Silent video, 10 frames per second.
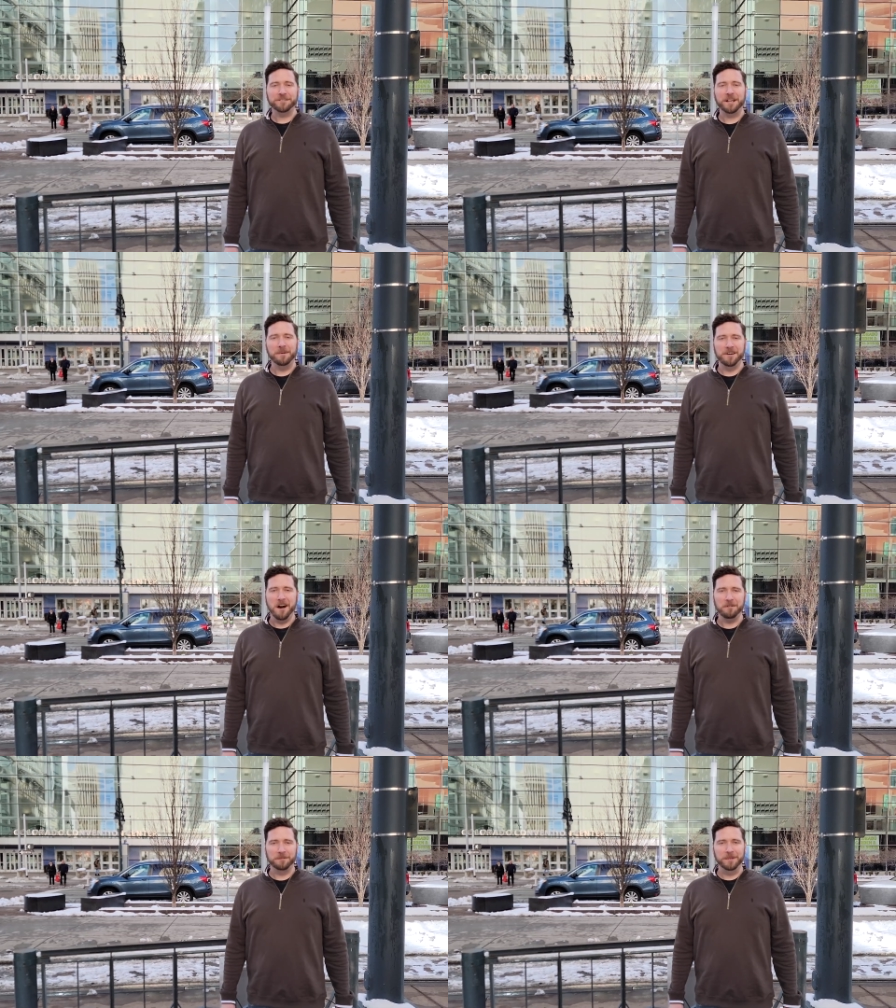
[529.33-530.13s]
for coming along
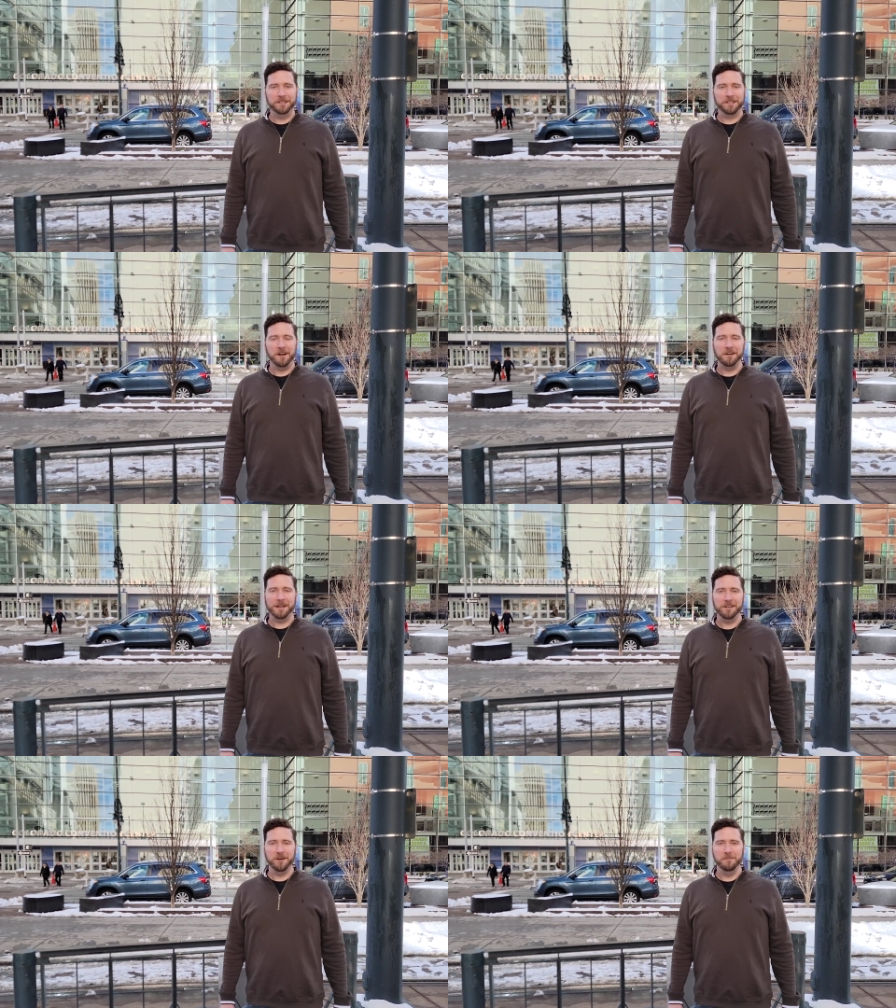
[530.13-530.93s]
with me to the
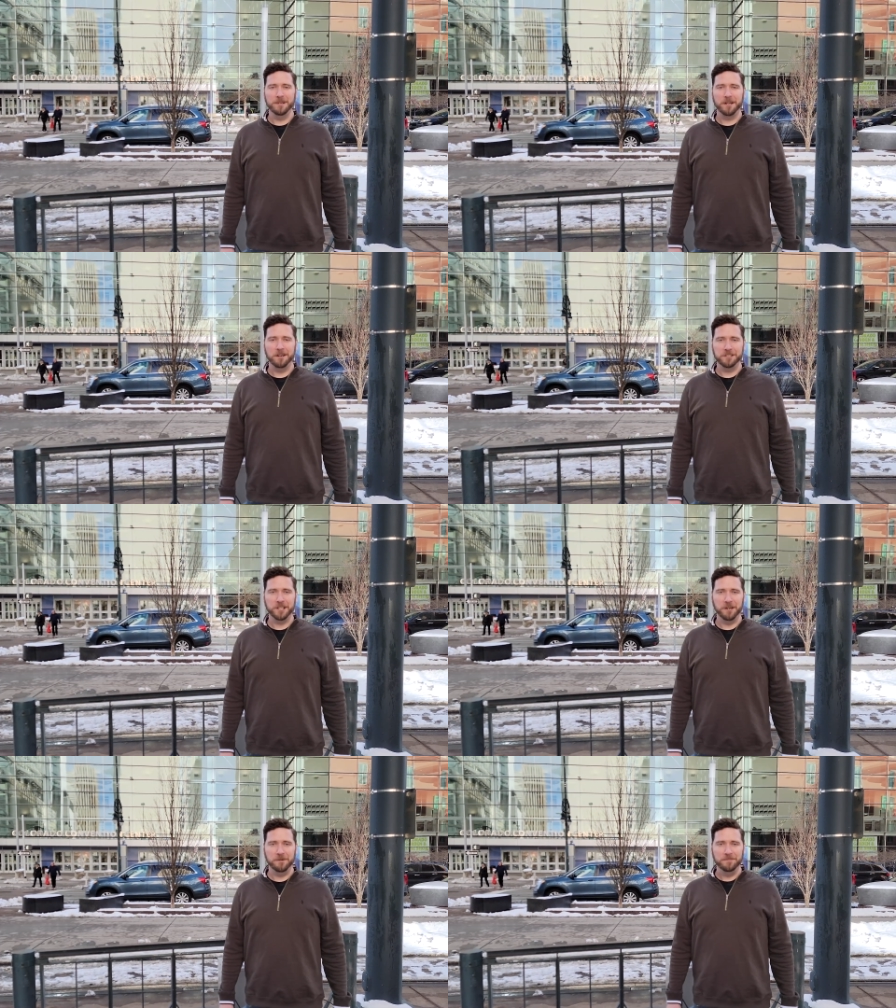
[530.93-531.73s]
Colorado Home and Garden
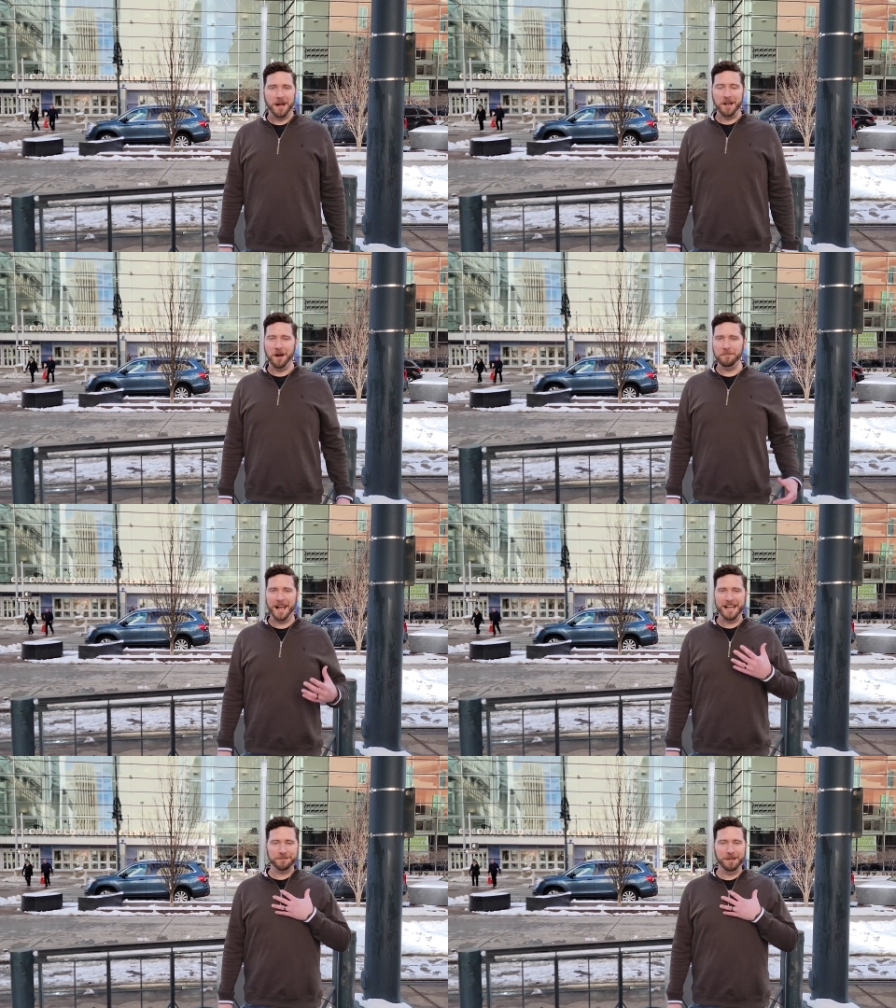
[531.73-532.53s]
Show. I hope you
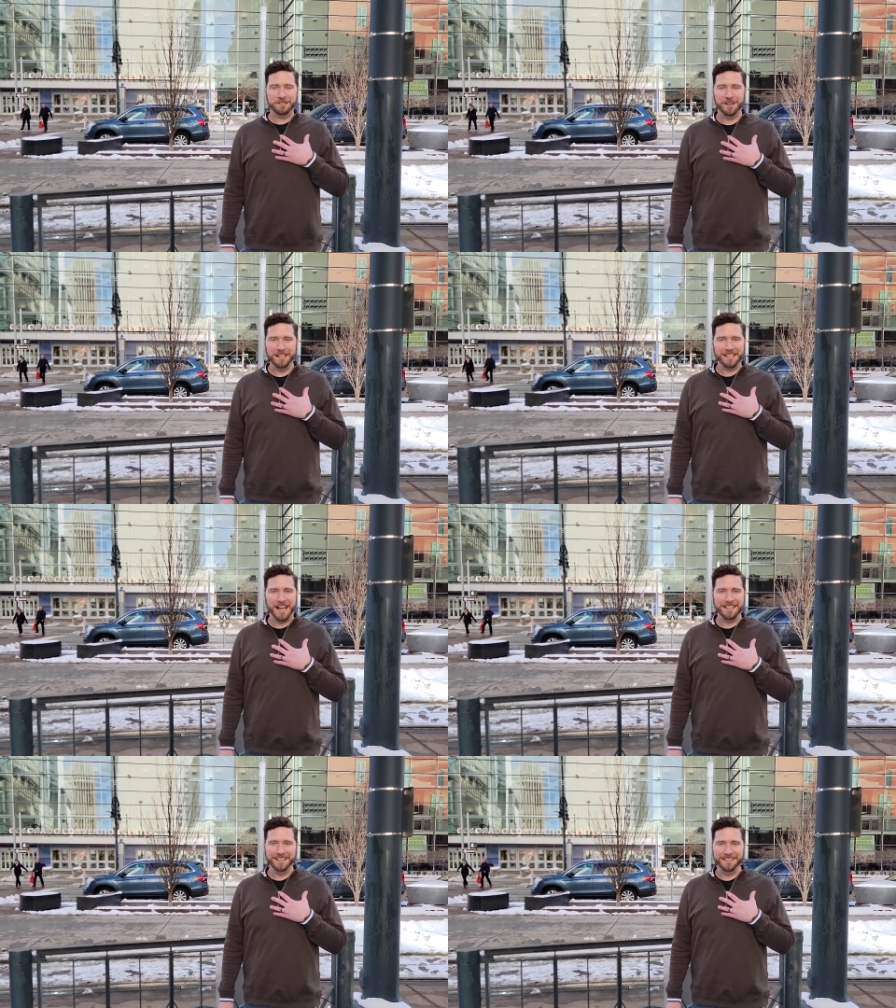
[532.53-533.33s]
had as much fun as I
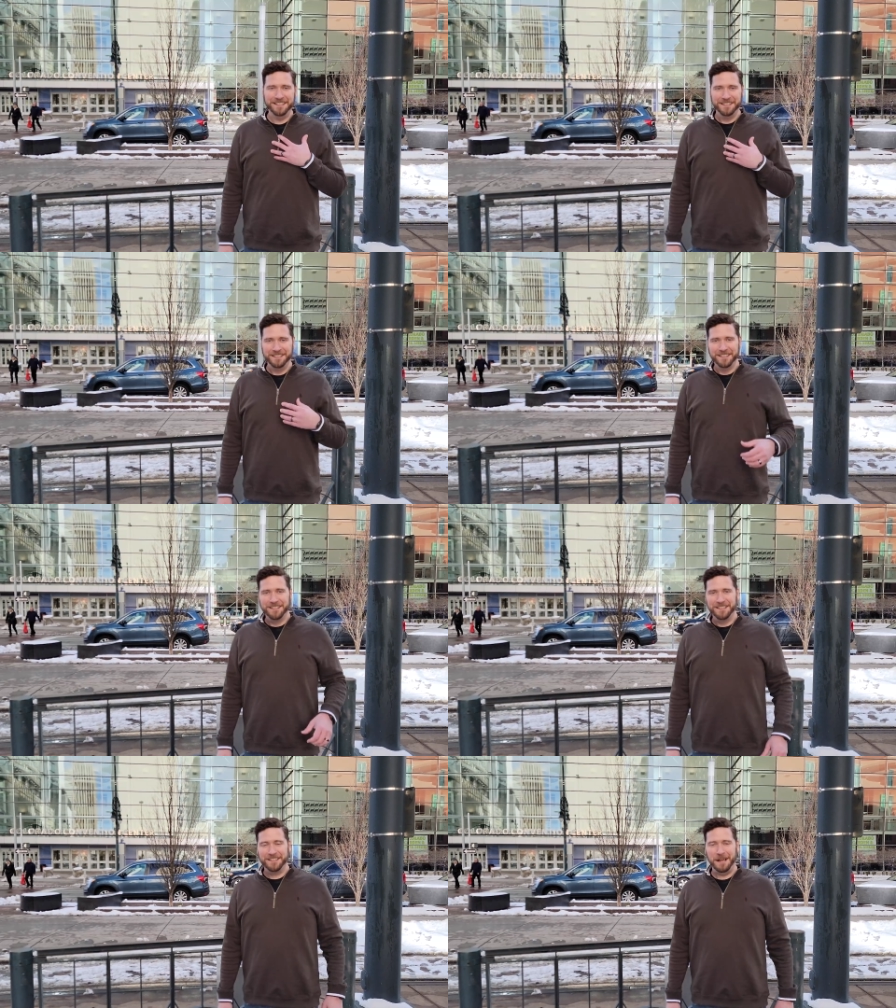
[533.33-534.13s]
did.
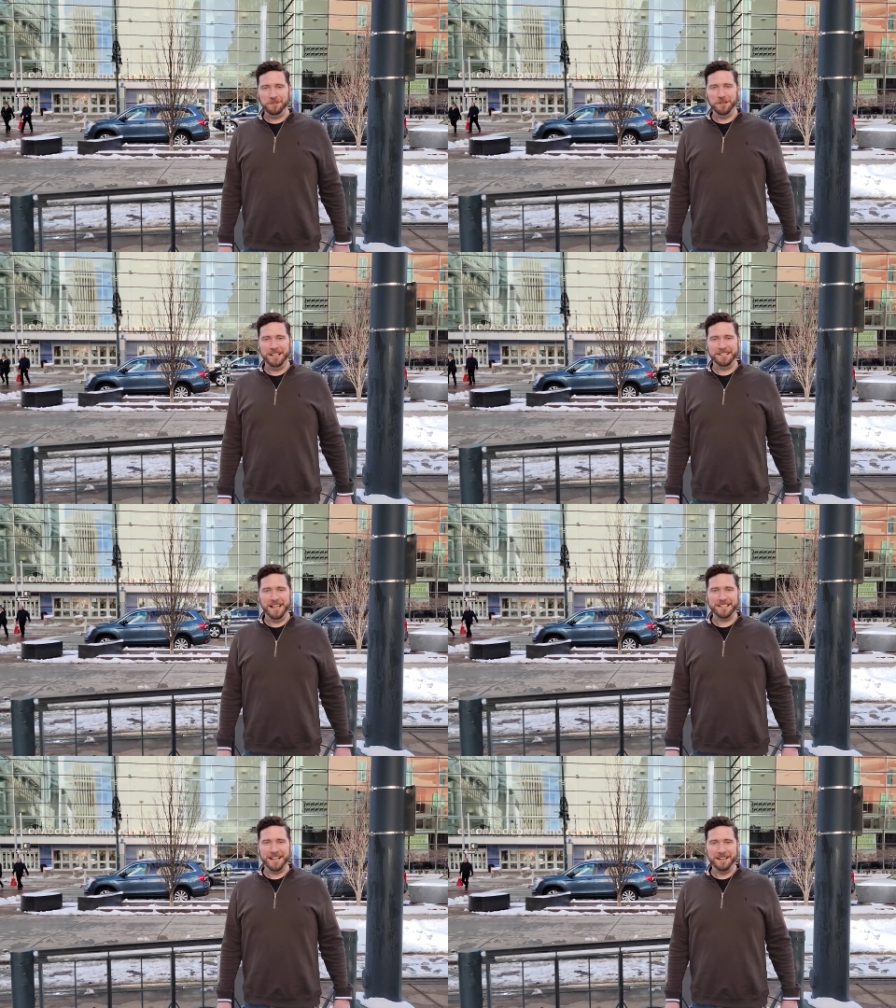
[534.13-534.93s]
Come join us
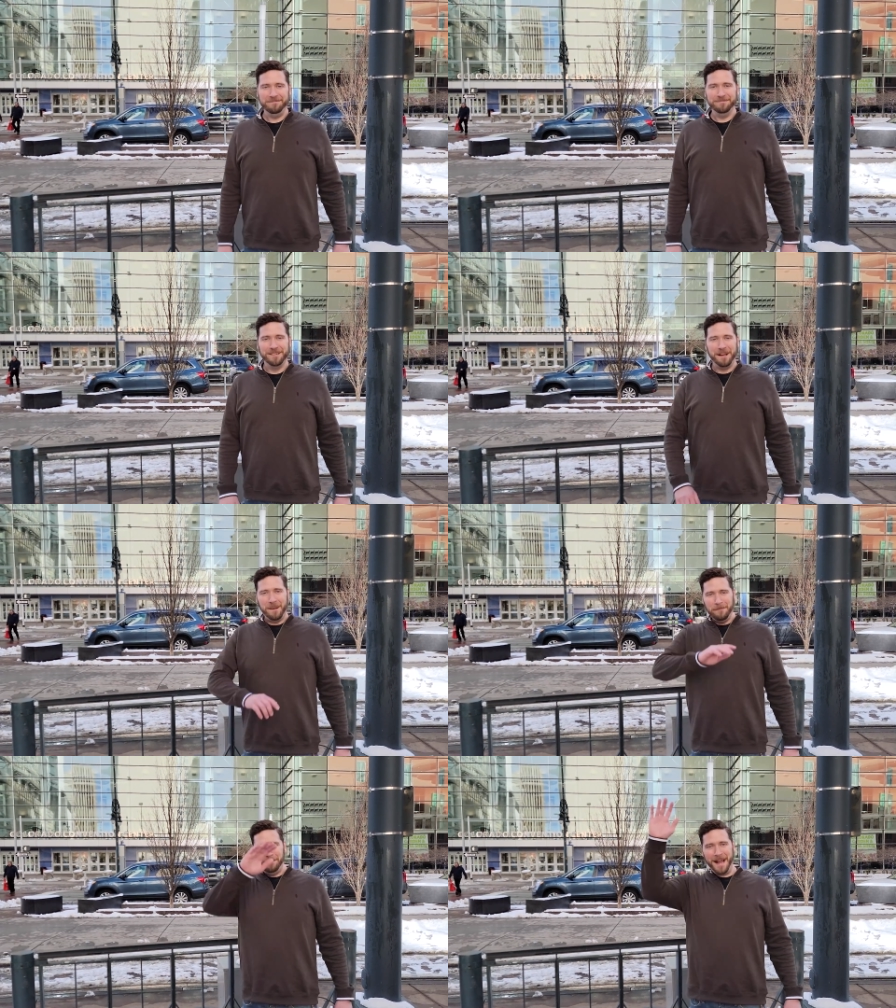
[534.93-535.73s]
next
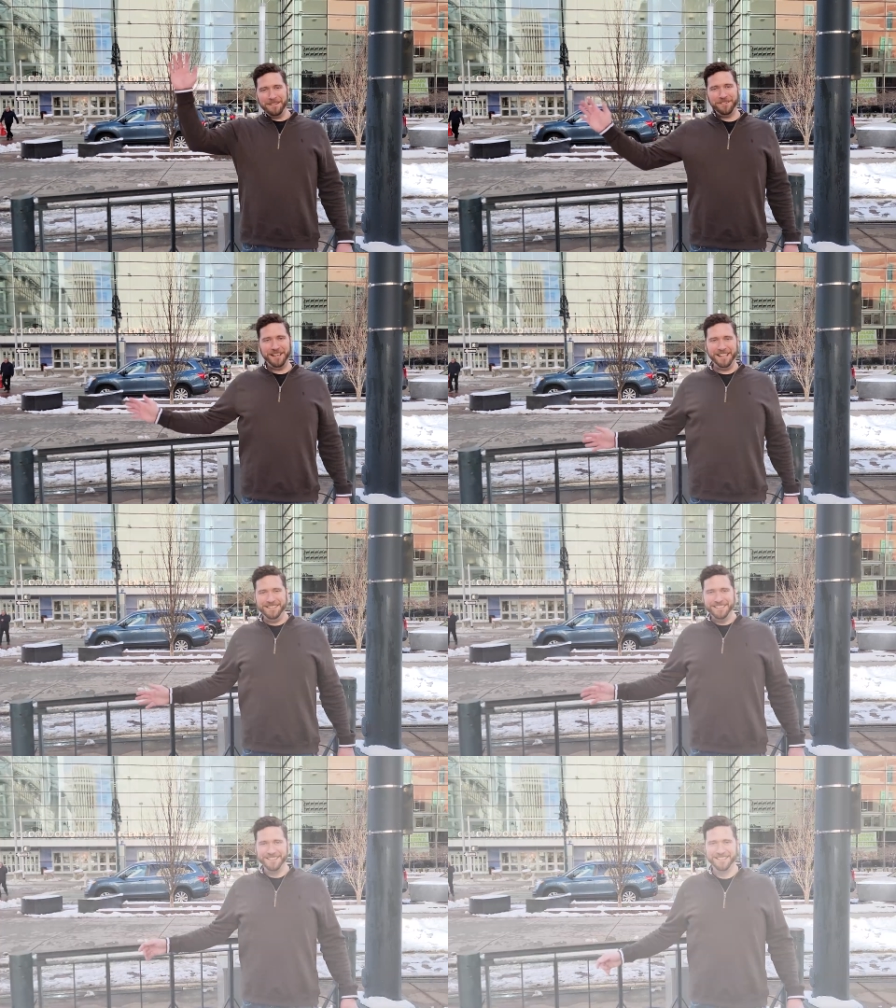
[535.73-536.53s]
time. Bye, friend.